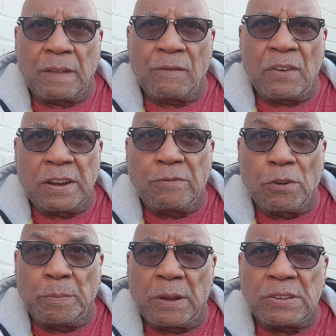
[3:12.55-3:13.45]
Very
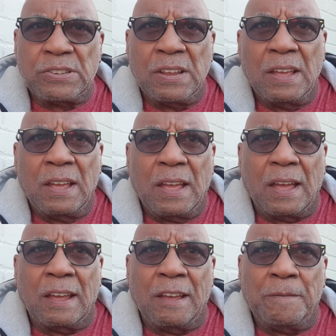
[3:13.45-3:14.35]
robust.
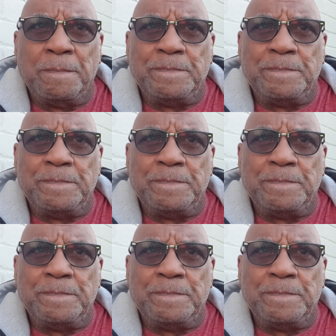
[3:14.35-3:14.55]
I